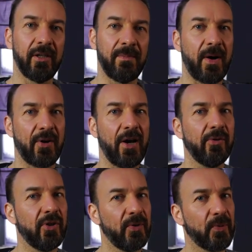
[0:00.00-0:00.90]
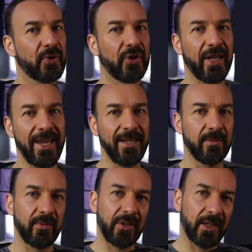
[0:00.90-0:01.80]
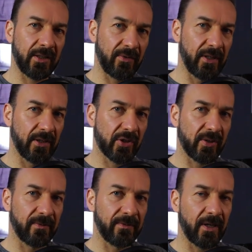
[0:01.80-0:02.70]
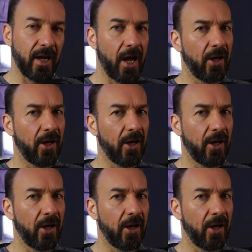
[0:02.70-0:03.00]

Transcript: about how to use the AMD Adrenalin software